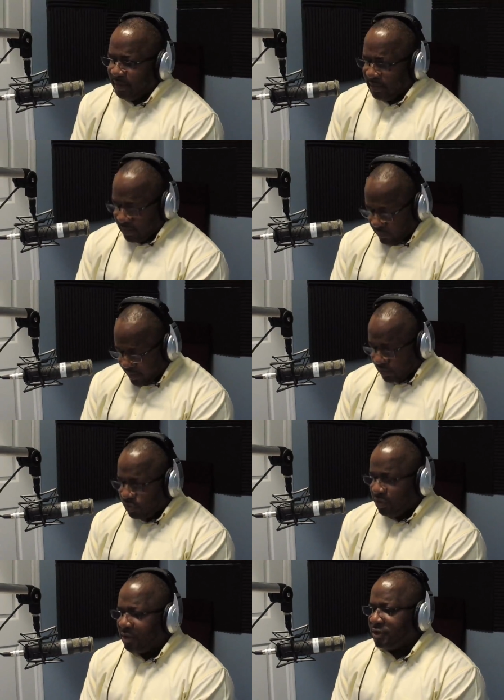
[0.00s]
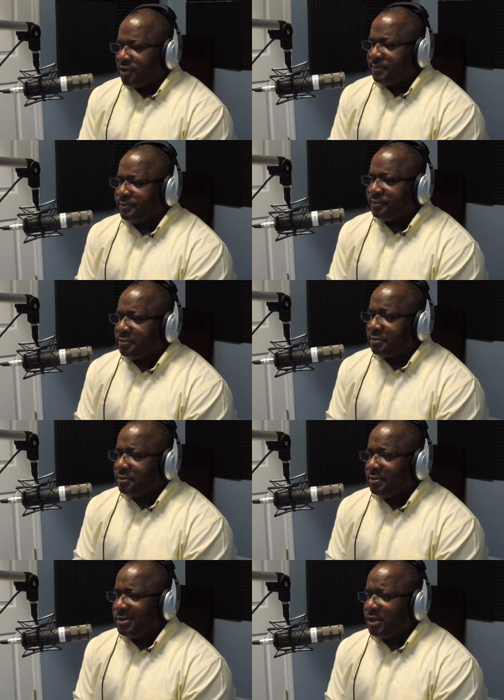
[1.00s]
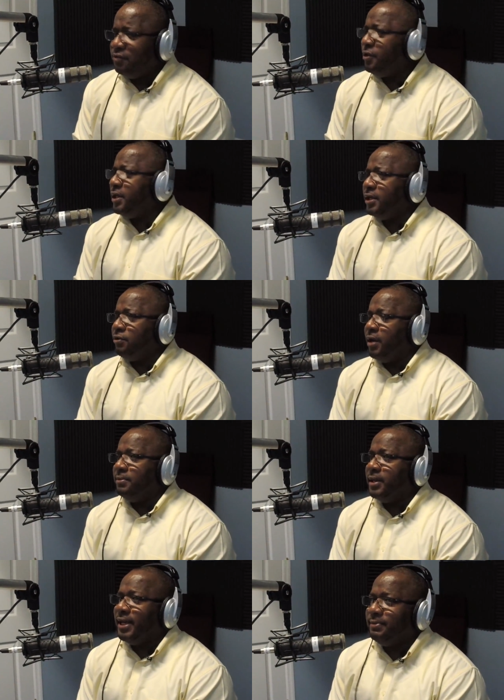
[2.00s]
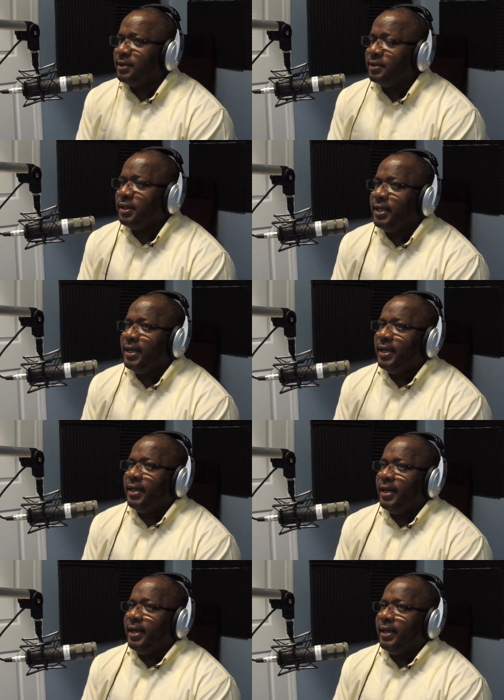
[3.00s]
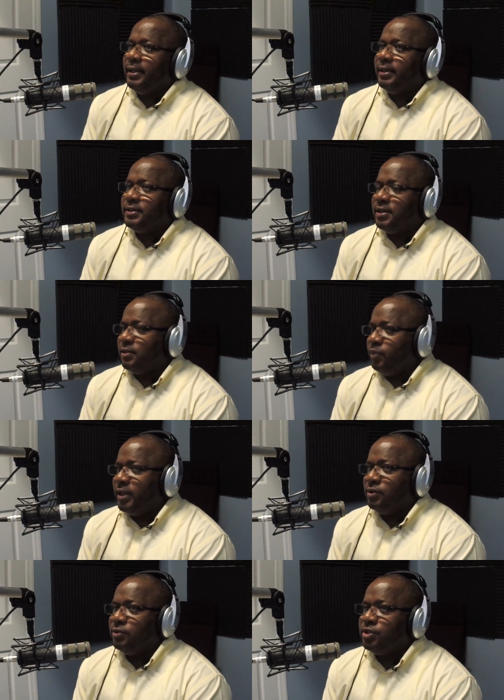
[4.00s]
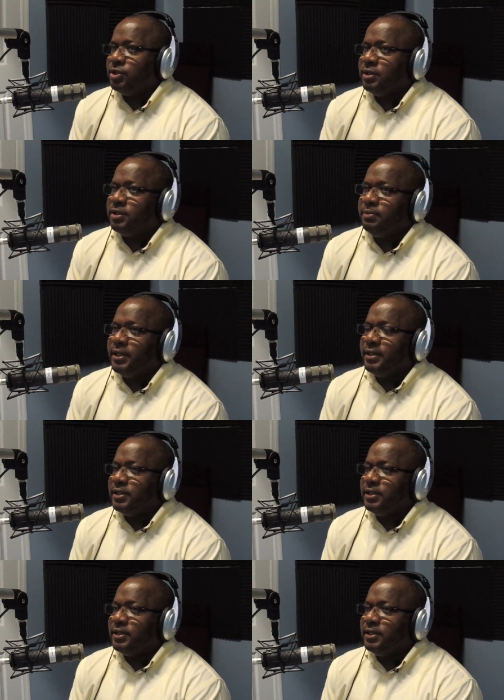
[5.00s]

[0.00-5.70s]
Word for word: that they were at a church Radiant Grand Bahama. And it's not a well known church, but in